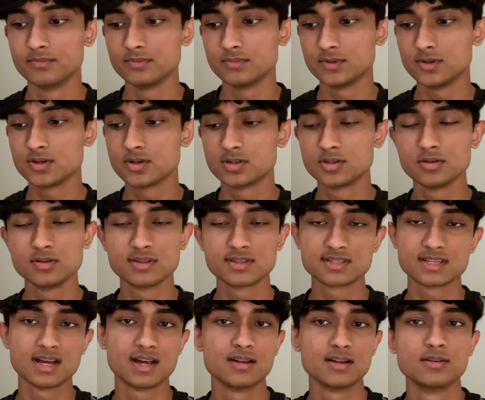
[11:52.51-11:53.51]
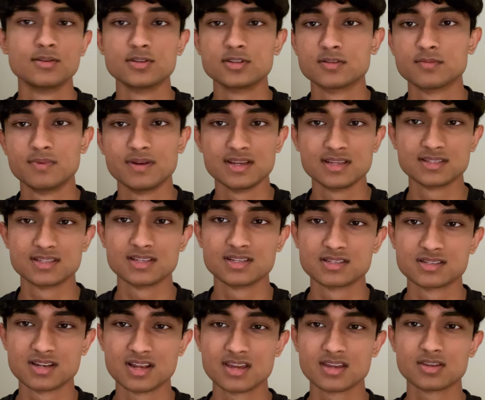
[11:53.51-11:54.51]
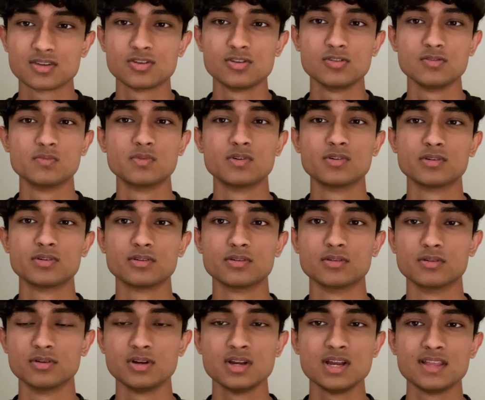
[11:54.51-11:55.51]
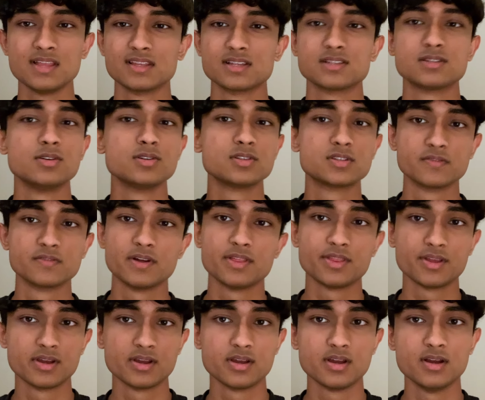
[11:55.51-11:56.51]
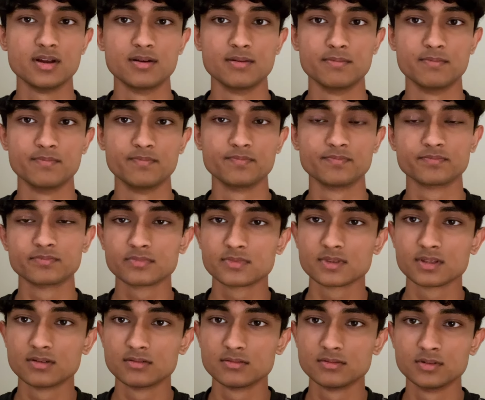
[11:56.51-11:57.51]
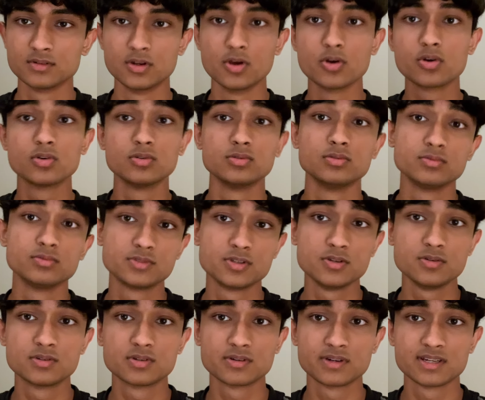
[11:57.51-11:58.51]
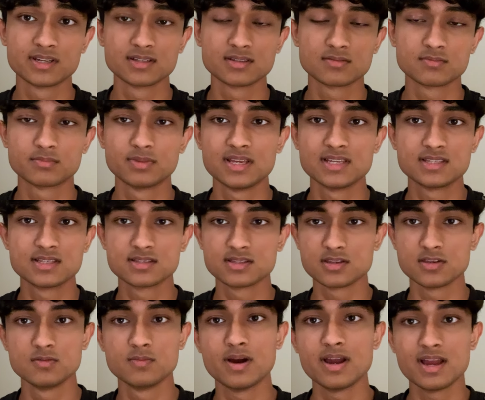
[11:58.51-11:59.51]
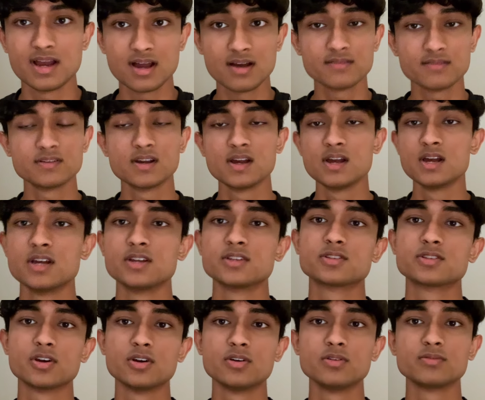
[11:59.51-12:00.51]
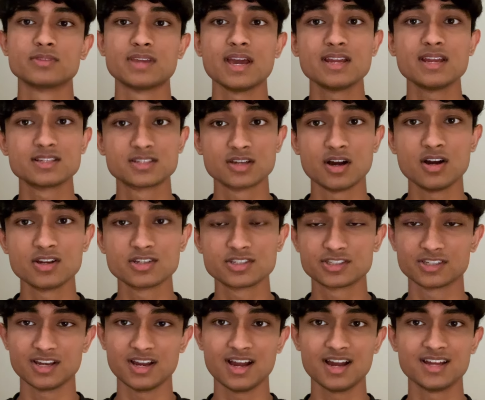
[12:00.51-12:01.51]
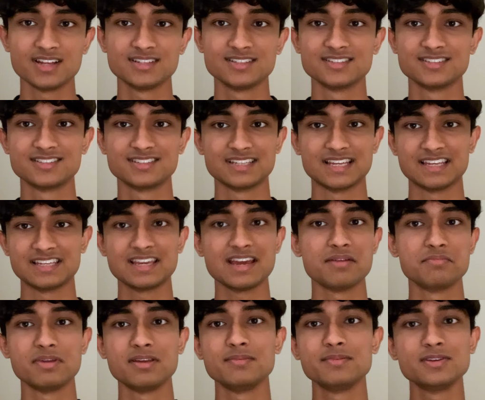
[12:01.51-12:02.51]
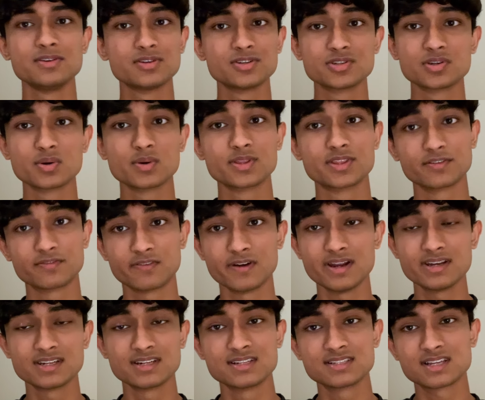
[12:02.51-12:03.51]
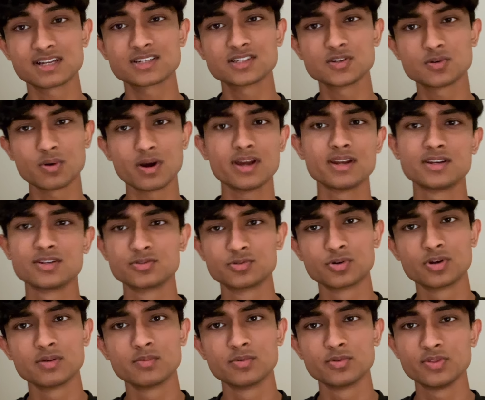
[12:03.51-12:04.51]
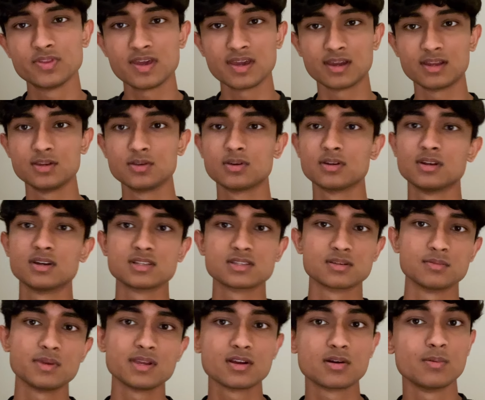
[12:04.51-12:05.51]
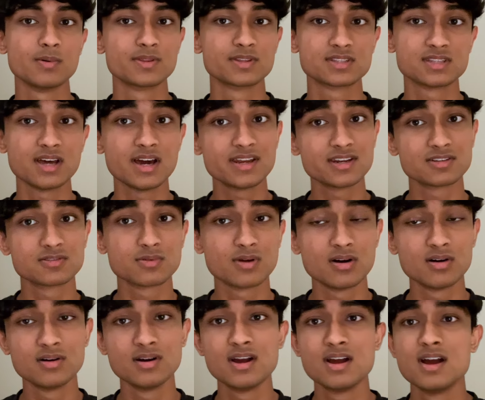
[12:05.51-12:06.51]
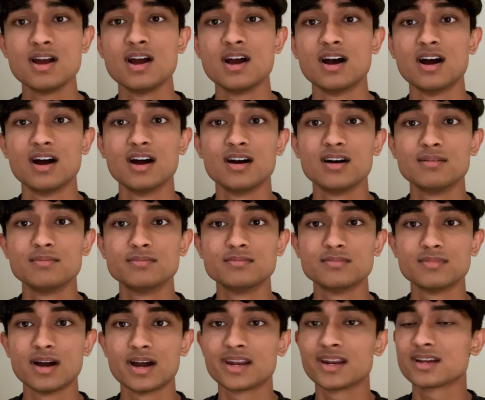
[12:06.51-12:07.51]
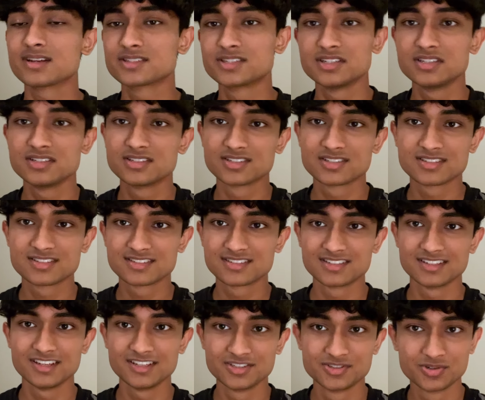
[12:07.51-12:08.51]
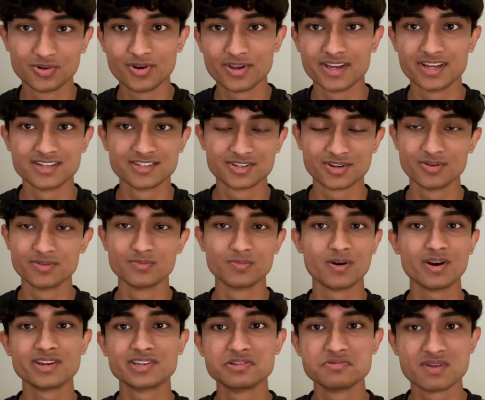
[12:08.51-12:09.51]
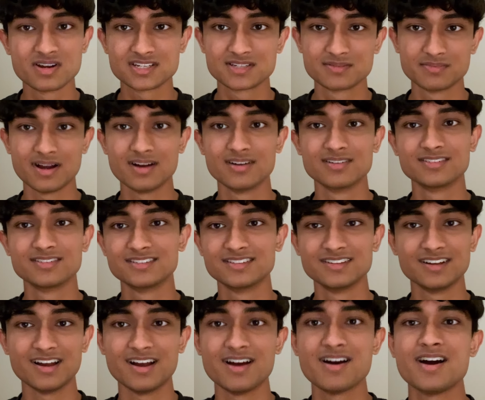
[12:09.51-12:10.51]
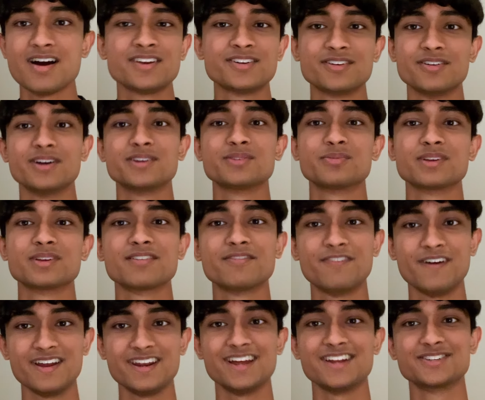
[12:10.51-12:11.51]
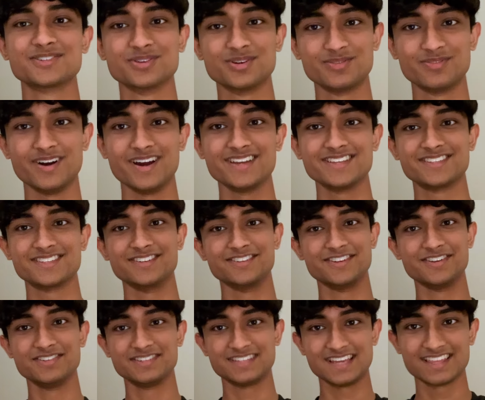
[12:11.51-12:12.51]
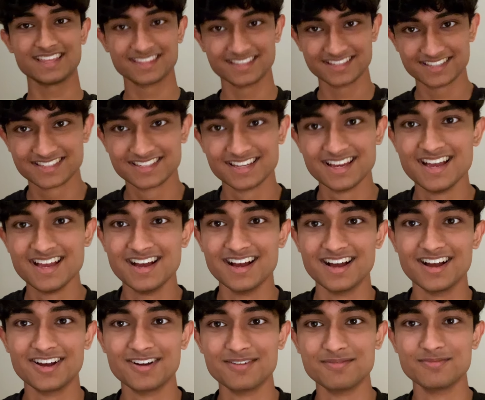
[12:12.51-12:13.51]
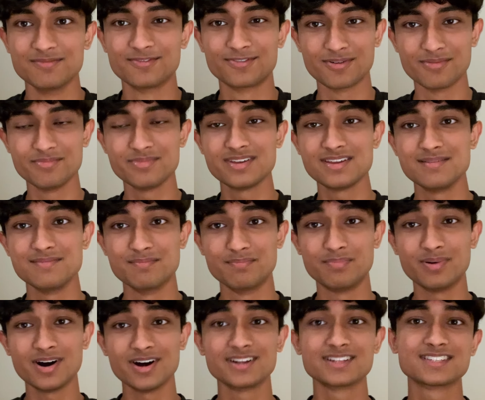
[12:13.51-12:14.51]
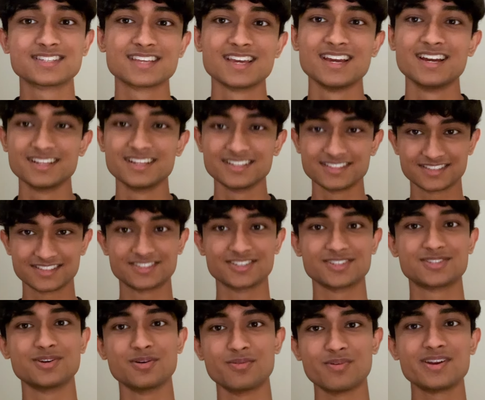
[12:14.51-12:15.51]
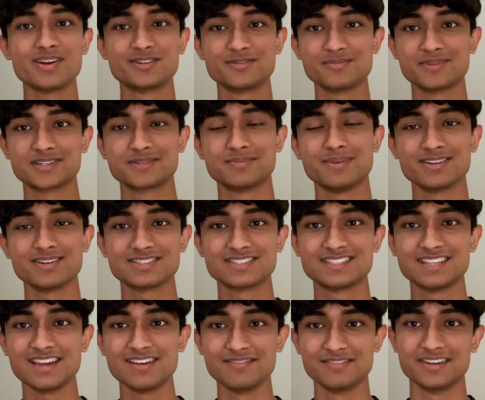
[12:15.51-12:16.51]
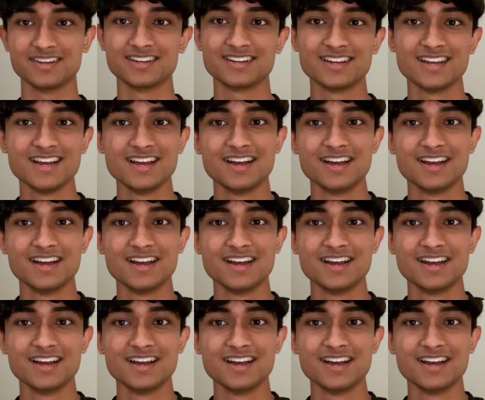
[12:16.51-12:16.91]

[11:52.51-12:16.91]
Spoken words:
You could do this at loads of places like Humon, or there's loads of other local tutoring places that you might have. So get in touch, and yeah, maybe you could do it with a friend, and it's actually quite an enjoyable thing, and you can earn some income on the side as well, and actually just enjoy it. Don't worry too much about, I don't want to give financial advice, so don't take this from me, but just don't worry too much about saving.